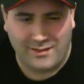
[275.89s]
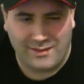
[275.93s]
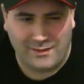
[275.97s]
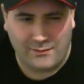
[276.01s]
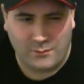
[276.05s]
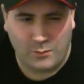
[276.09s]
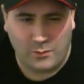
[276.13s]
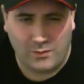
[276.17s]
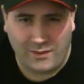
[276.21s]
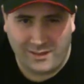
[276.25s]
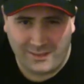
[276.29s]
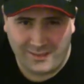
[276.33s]
I
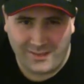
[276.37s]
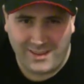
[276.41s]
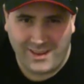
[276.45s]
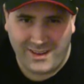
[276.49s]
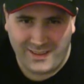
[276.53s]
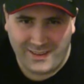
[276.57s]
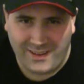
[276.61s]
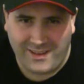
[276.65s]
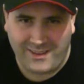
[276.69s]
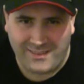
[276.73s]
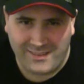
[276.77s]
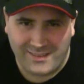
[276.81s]
thought, that's
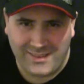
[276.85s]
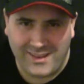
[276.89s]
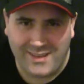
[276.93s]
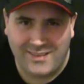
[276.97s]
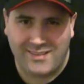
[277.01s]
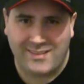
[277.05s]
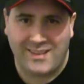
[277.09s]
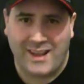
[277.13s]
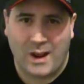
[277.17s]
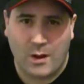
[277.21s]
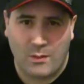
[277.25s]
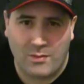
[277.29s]
near
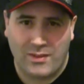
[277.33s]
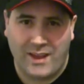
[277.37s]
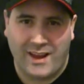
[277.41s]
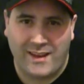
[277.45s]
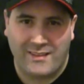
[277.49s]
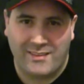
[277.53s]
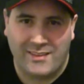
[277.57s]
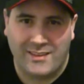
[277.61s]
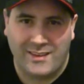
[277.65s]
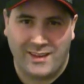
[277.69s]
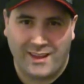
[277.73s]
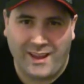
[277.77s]
South
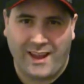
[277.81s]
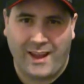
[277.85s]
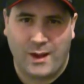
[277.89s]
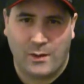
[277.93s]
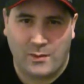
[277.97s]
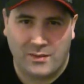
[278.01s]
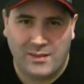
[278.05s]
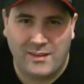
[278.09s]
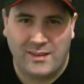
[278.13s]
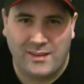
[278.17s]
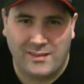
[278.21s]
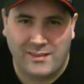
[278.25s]
Acton, a
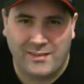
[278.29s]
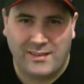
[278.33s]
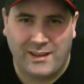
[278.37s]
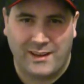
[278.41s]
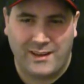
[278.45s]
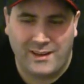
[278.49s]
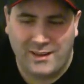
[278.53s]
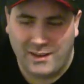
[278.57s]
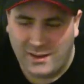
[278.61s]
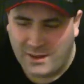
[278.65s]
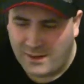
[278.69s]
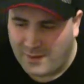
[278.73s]
housing
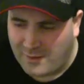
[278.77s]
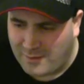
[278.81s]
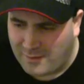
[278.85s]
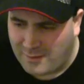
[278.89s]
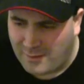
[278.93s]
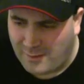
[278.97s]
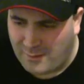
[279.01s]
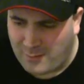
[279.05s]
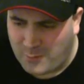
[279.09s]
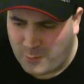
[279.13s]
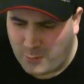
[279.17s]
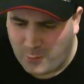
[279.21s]
estate. So
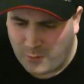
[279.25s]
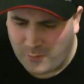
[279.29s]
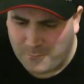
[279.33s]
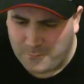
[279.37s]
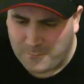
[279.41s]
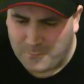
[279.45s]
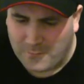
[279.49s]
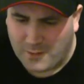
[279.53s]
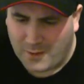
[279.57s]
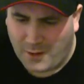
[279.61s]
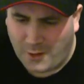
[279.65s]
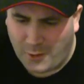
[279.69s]
I thought,
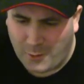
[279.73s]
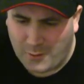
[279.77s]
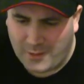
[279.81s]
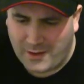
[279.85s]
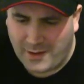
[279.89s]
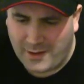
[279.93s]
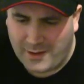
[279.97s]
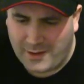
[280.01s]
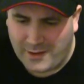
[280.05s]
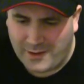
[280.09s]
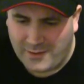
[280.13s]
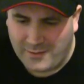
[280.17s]

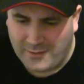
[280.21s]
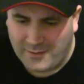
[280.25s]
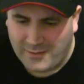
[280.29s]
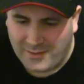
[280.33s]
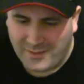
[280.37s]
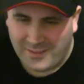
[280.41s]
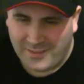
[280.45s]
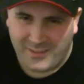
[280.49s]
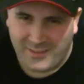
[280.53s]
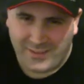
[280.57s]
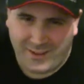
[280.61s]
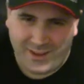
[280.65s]
okay then,
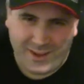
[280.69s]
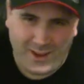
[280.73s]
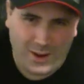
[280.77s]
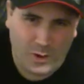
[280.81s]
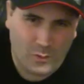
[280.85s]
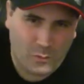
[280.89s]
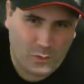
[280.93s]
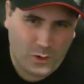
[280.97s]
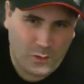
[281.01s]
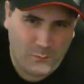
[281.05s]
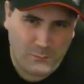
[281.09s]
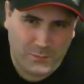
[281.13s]
it
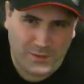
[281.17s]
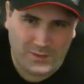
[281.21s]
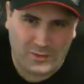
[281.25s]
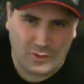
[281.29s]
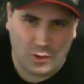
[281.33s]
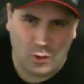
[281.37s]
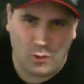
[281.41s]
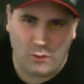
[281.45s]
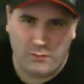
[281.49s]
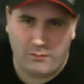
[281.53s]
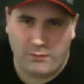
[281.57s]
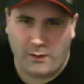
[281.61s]
won't be
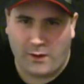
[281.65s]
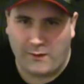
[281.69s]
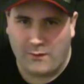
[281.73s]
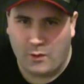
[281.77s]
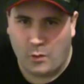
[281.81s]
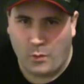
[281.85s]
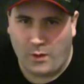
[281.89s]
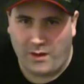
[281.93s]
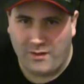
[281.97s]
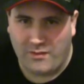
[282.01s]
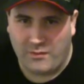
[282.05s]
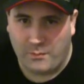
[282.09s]
too far
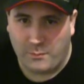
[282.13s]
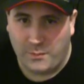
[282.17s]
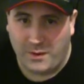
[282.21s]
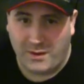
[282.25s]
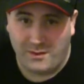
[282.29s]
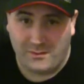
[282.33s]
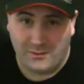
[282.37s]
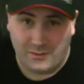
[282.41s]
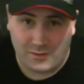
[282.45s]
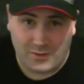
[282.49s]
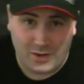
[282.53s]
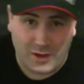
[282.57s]
away from
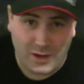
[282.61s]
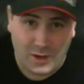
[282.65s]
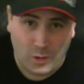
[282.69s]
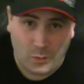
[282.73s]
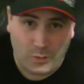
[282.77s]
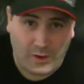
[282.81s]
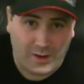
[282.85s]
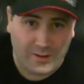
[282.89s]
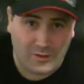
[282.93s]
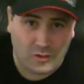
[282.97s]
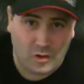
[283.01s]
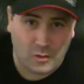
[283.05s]
it. So
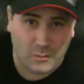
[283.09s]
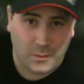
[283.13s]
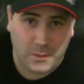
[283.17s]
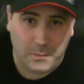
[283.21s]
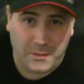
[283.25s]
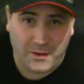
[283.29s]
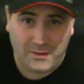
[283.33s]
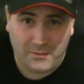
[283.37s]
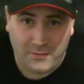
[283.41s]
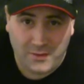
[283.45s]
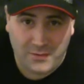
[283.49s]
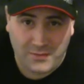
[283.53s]
anyway, it took me
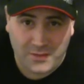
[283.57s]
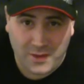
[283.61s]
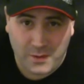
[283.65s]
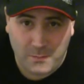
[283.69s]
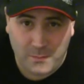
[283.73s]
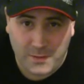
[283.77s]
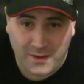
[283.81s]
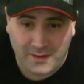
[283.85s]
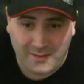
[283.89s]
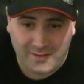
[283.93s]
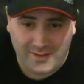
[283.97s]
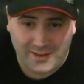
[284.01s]
about 15
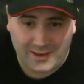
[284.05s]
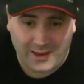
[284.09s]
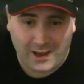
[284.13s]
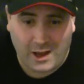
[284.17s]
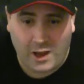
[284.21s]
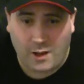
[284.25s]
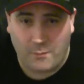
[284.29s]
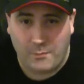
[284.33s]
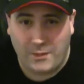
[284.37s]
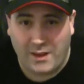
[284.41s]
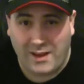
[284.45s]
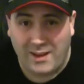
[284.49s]
minutes to get
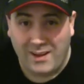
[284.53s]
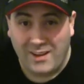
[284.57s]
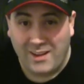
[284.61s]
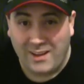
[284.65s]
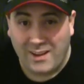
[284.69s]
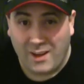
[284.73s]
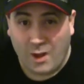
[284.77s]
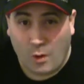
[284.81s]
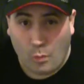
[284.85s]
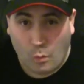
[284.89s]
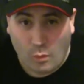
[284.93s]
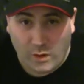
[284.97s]
up there.
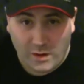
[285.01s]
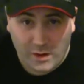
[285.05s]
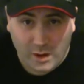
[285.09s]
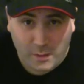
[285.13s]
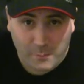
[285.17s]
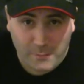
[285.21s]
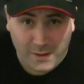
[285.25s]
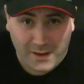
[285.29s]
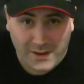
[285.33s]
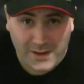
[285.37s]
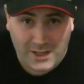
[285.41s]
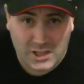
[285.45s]
When I
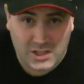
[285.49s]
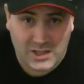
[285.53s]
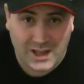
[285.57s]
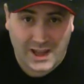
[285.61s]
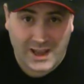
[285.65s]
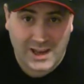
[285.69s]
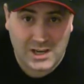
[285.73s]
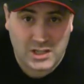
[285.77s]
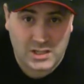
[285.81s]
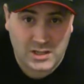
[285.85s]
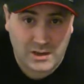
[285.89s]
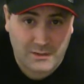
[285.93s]
managed to
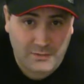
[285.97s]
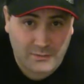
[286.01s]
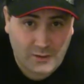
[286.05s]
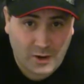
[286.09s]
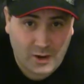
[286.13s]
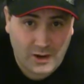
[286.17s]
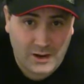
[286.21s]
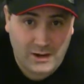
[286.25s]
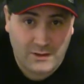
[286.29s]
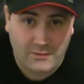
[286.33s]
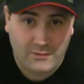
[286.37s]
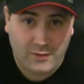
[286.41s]
actually
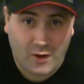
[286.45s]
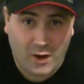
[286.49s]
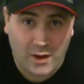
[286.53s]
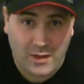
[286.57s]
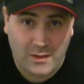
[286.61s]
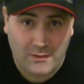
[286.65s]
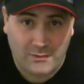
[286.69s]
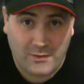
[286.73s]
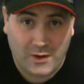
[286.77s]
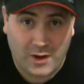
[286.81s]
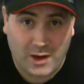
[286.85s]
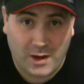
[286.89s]
finally find
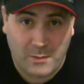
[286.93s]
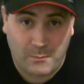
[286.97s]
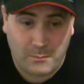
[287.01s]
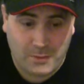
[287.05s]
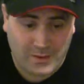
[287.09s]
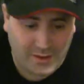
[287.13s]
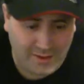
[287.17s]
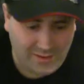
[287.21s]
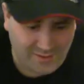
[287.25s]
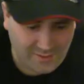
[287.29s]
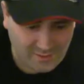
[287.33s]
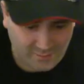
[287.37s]
the fucking
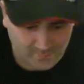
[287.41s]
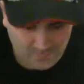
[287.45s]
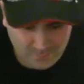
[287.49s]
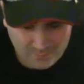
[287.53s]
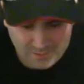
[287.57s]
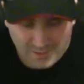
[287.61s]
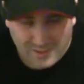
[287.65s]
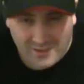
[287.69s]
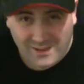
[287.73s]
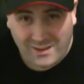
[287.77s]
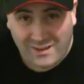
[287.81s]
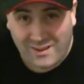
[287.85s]
place,
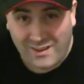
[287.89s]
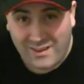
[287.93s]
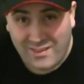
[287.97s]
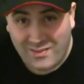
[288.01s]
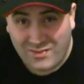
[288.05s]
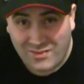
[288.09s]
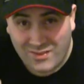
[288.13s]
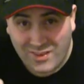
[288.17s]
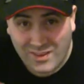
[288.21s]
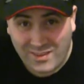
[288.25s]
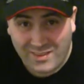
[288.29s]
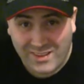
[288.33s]

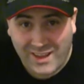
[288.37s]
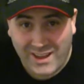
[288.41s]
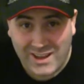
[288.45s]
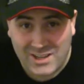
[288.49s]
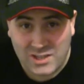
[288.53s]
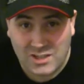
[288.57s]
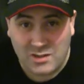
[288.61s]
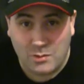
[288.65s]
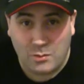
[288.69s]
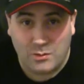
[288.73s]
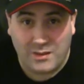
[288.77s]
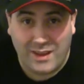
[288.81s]
this
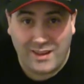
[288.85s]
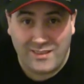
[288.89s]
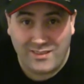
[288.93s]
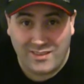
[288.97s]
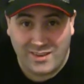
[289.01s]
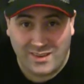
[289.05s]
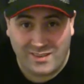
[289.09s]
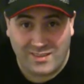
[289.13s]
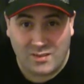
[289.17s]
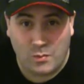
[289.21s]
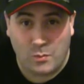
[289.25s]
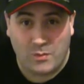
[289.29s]
actual
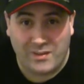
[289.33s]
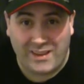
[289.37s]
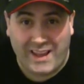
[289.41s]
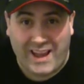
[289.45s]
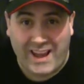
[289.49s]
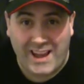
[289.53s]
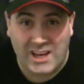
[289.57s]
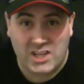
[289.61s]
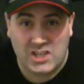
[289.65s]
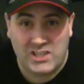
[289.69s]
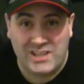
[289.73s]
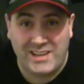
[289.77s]
dentist was
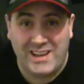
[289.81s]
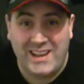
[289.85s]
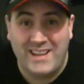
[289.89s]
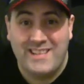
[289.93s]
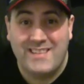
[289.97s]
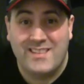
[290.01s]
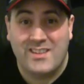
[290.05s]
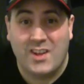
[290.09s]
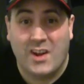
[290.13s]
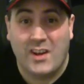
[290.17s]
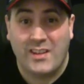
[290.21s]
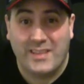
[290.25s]
actually
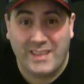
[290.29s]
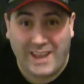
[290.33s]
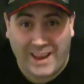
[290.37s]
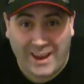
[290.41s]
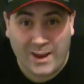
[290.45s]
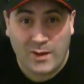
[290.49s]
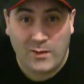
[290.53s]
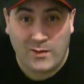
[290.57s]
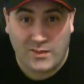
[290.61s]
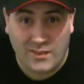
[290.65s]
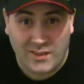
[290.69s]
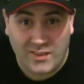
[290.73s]
inside the
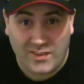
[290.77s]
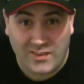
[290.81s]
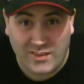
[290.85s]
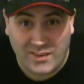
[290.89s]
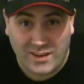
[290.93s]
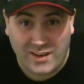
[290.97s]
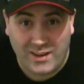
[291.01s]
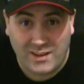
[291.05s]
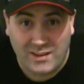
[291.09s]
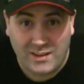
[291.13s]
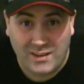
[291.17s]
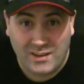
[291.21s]
housing
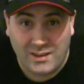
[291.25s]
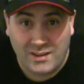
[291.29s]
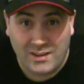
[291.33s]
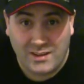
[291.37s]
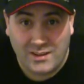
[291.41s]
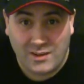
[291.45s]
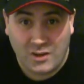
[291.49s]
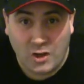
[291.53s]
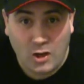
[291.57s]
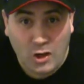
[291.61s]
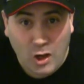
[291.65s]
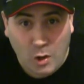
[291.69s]
estate.
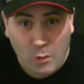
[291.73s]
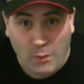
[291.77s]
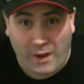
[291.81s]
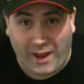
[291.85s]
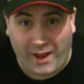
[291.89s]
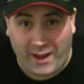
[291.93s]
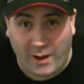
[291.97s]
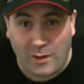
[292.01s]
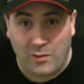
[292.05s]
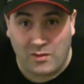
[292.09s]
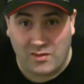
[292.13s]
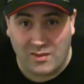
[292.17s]
You know what
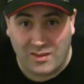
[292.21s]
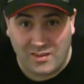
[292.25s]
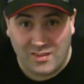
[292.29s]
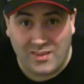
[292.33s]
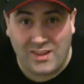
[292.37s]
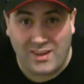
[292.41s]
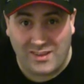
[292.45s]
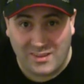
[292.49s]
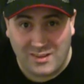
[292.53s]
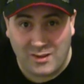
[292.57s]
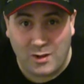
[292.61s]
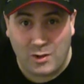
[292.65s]
housing
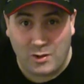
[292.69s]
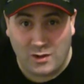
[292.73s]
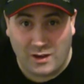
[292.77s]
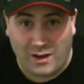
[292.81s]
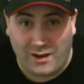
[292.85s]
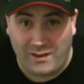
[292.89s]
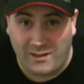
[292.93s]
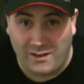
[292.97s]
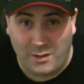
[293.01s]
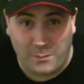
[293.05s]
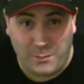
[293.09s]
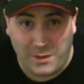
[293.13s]
estates look
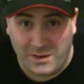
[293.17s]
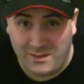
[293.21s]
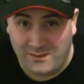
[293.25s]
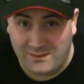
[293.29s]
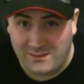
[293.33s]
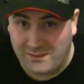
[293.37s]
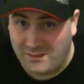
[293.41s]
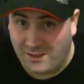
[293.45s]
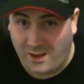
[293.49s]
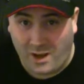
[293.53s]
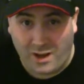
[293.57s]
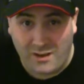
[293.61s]
like. I mean,
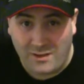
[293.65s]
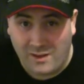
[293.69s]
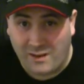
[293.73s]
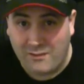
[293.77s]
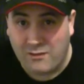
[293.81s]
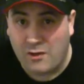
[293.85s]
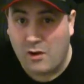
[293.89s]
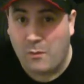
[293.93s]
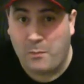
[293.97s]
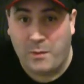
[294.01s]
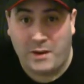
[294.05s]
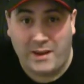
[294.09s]
I
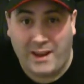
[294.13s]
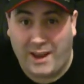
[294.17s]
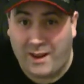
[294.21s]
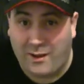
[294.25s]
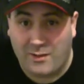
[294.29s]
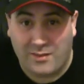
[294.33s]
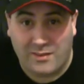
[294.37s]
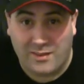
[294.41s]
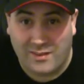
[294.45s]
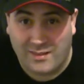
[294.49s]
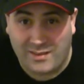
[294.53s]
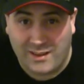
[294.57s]
grew up in a
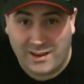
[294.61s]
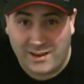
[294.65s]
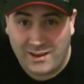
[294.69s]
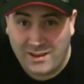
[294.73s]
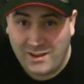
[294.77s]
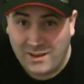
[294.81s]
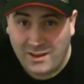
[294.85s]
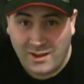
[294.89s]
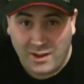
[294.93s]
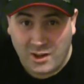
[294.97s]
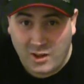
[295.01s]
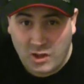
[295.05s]
housing estate.
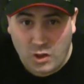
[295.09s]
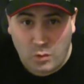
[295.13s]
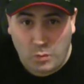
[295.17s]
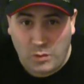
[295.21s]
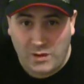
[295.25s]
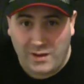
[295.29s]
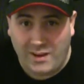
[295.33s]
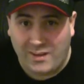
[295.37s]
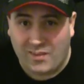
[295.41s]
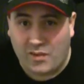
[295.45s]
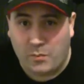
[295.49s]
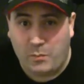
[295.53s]
You
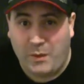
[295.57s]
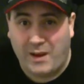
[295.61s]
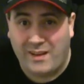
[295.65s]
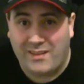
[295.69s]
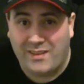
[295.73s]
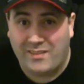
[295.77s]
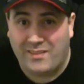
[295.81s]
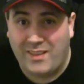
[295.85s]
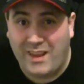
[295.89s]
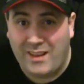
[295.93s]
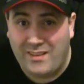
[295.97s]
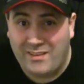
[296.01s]
wouldn't expect
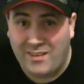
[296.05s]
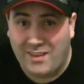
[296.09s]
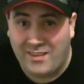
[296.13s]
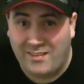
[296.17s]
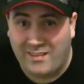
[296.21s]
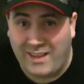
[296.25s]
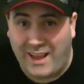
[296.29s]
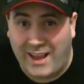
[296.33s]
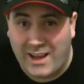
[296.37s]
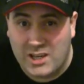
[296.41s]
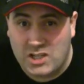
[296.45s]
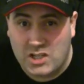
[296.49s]
the dentist
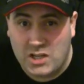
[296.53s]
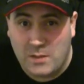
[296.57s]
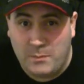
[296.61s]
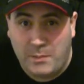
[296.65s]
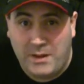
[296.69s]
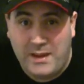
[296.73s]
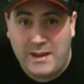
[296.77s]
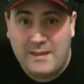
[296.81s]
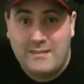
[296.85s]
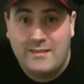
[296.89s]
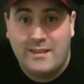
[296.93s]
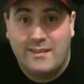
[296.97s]
to actually
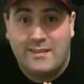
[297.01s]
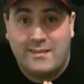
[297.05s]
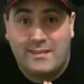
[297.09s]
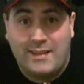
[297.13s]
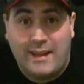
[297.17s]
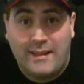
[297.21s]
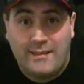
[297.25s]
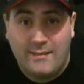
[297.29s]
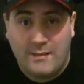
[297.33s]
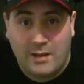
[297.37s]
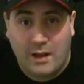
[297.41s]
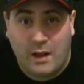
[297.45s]
be in the
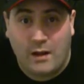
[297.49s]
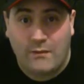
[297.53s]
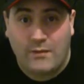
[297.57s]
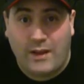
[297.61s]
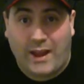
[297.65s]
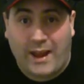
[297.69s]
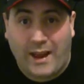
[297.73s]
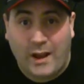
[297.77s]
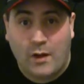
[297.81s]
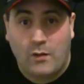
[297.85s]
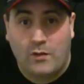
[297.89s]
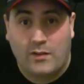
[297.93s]
centre of a
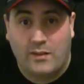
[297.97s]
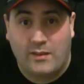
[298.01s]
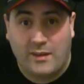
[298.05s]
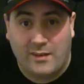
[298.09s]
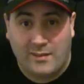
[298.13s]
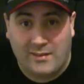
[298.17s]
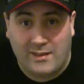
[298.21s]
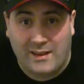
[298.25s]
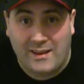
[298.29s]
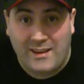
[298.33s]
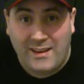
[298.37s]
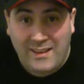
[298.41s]
housing
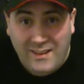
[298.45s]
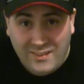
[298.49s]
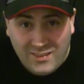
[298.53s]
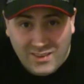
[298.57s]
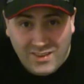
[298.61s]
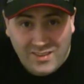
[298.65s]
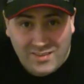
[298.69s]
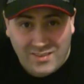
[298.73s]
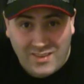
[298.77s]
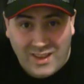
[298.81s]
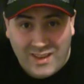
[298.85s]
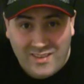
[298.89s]
estate.
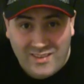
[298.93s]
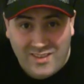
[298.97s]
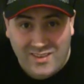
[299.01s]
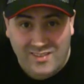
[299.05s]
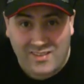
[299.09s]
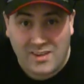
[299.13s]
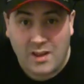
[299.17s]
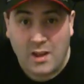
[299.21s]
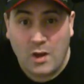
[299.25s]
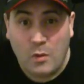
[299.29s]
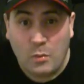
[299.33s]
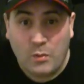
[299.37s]
This
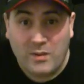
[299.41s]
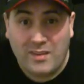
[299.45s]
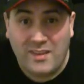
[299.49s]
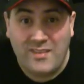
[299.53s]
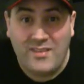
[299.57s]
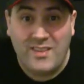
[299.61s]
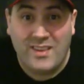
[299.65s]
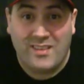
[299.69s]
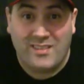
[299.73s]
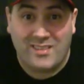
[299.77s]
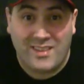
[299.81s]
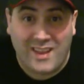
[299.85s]
dentist was in
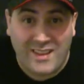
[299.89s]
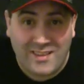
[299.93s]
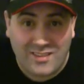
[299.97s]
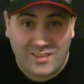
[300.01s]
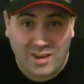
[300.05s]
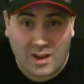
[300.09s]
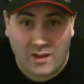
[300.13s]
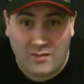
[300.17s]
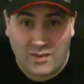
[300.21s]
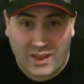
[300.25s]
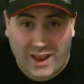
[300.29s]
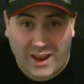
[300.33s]
the
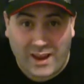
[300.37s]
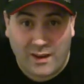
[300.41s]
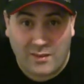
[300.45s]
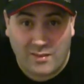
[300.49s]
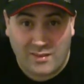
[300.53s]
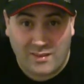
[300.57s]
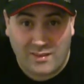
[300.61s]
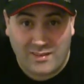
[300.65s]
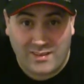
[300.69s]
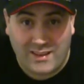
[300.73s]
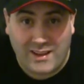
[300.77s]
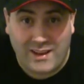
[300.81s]
centre of the
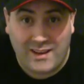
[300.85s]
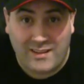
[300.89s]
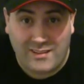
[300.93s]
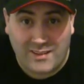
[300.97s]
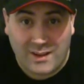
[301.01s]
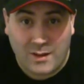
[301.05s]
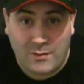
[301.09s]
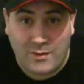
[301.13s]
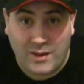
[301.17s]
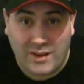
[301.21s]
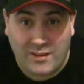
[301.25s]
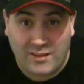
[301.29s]
housing estate in
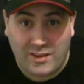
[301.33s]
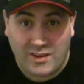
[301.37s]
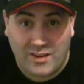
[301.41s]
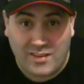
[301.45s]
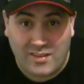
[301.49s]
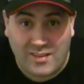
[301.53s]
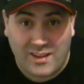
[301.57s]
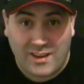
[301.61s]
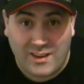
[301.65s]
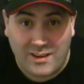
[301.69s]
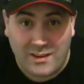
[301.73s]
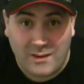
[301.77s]
South Acton
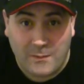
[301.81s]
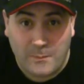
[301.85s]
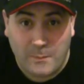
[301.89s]
Estate.